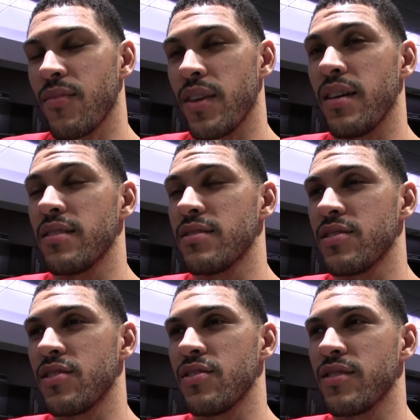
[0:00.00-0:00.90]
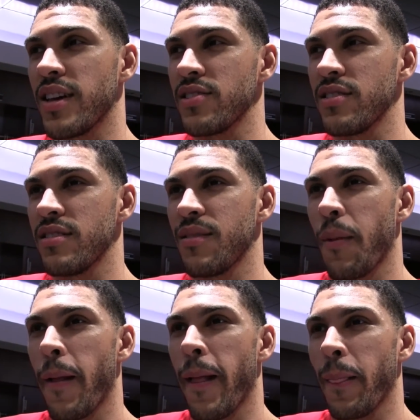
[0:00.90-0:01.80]
Yeah, so that's
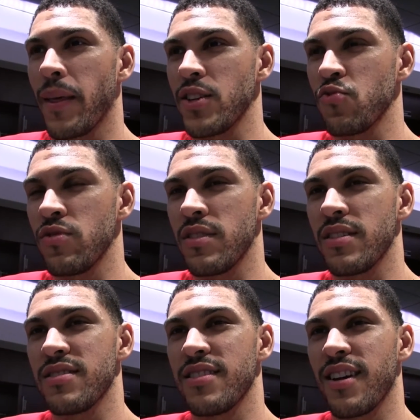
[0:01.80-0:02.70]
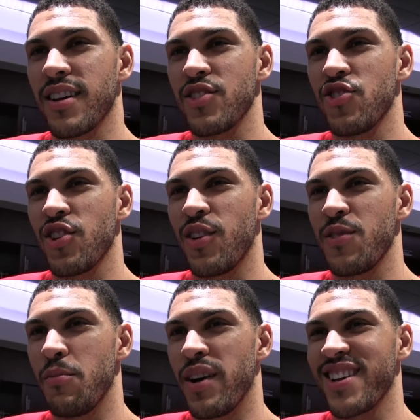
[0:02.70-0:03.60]
one nice thing I could check off
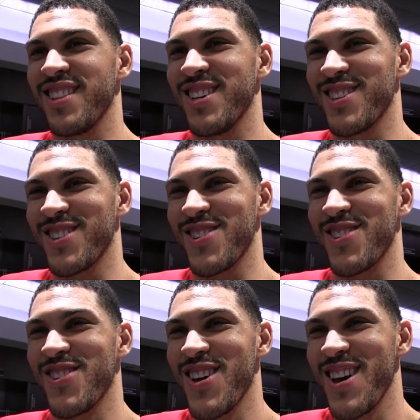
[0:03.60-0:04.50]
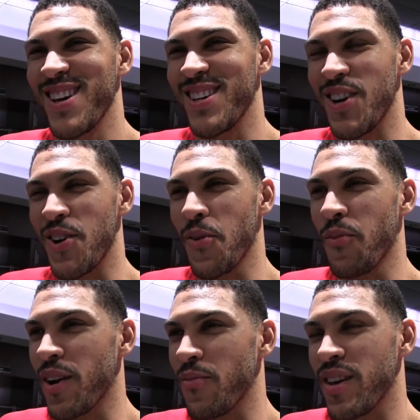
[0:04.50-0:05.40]
the bucket list. So, you know,
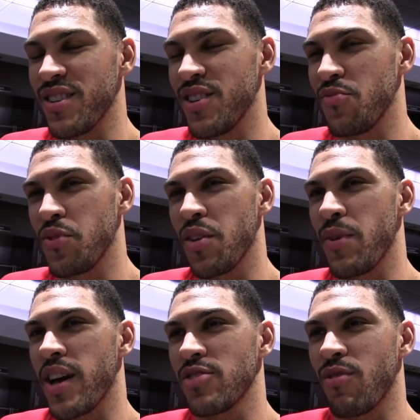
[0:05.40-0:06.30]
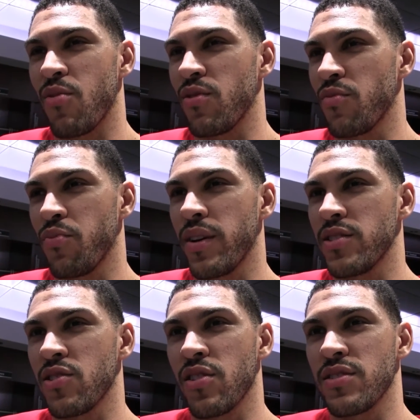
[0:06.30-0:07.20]
but I'm not done playing basketball. I want to play
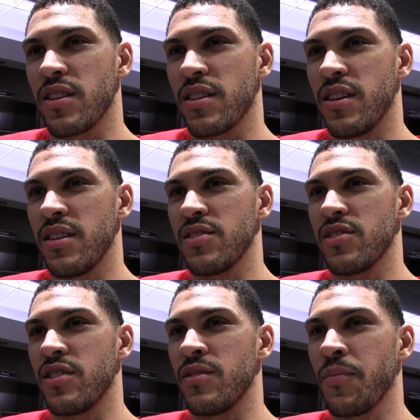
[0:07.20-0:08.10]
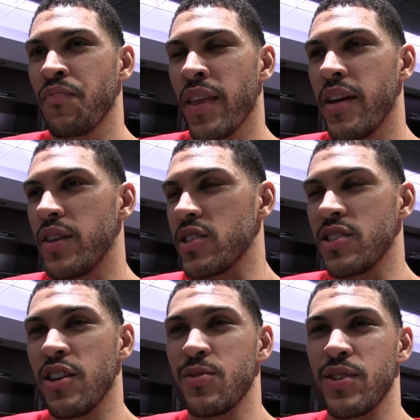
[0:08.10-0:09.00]
as long as I can. So there's
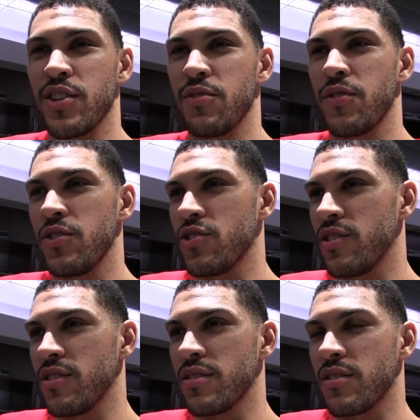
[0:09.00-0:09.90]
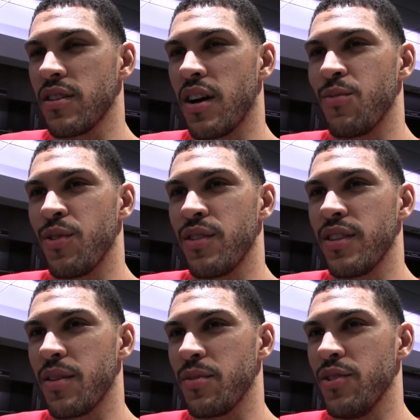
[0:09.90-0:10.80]
another one in the future, you know, God
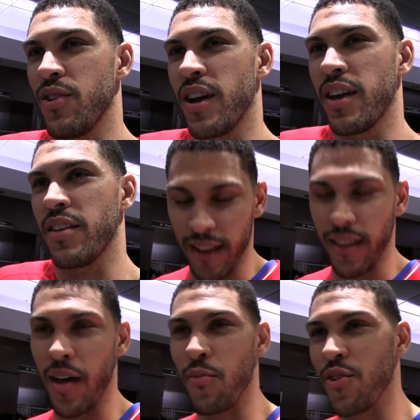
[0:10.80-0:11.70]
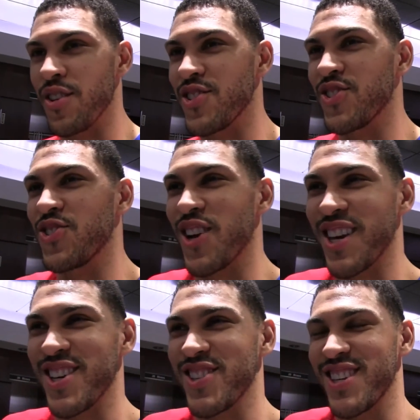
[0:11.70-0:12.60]
willing, that'd be great. I got a lot more years to try
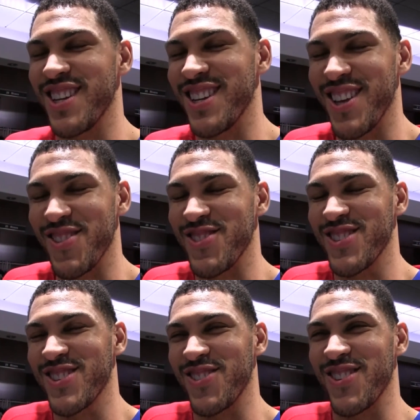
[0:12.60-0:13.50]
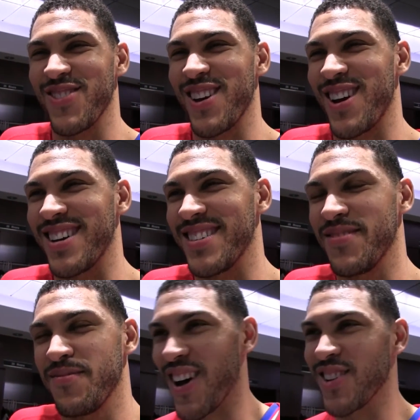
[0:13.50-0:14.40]
and get another one, so we'll be all
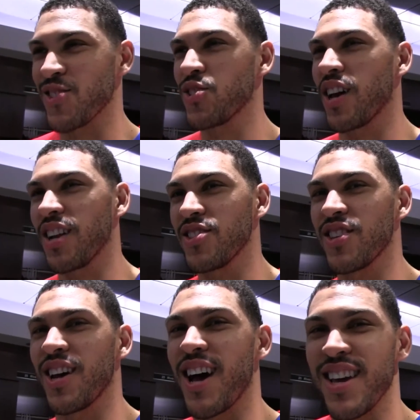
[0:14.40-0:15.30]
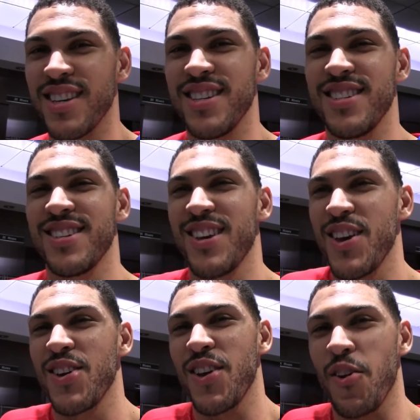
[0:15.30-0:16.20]
right. Honest shout out to the IE,
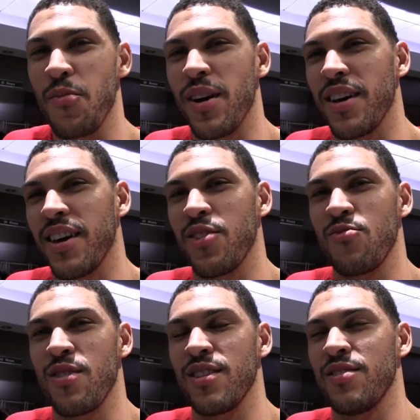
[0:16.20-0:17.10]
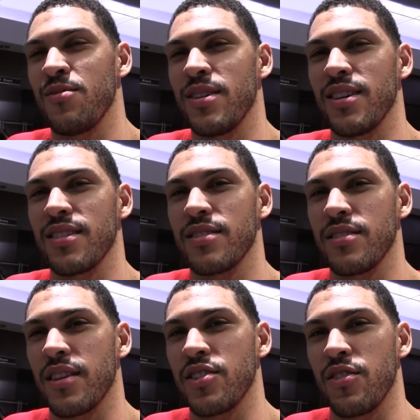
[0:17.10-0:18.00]
everybody at Edelman,
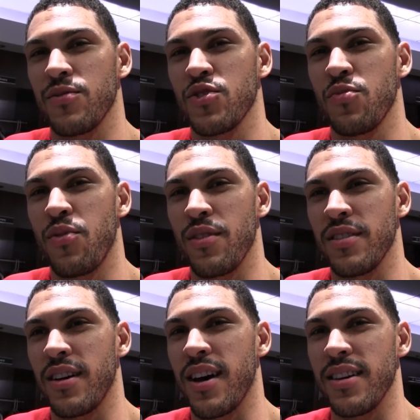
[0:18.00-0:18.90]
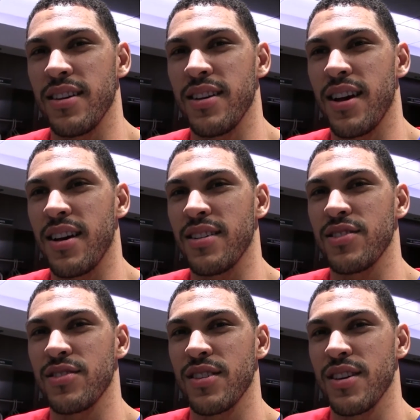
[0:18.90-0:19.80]
thank y'all for supporting the IE
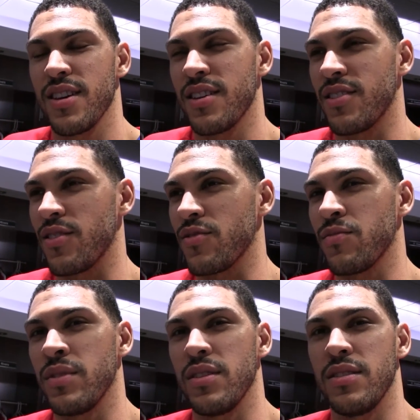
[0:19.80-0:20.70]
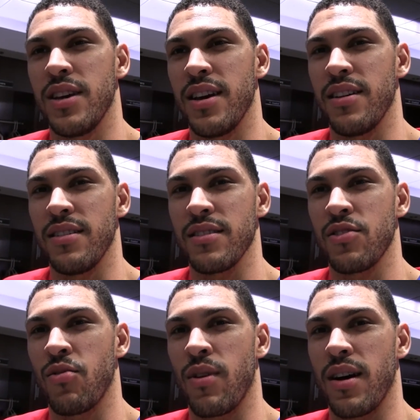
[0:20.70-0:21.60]
guys. Me, Darren,
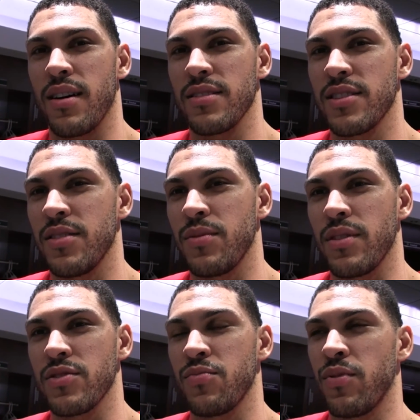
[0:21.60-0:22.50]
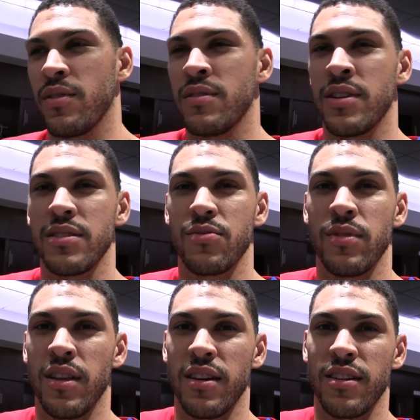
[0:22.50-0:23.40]
Kawhi, keep y'all supporting us. We
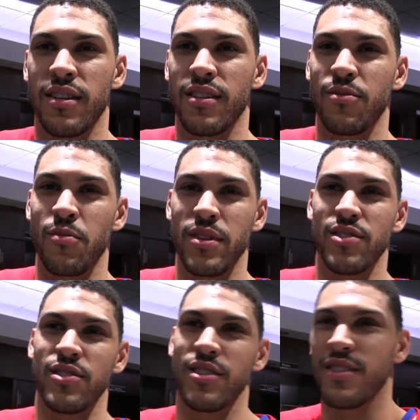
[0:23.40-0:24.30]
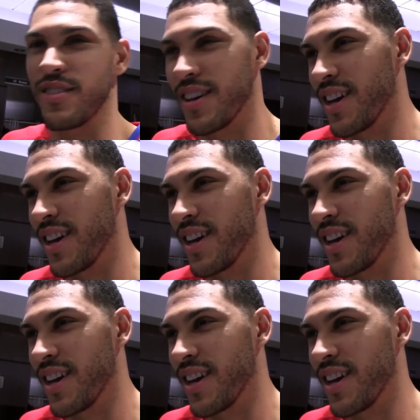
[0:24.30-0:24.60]
love y'all. We miss y'all.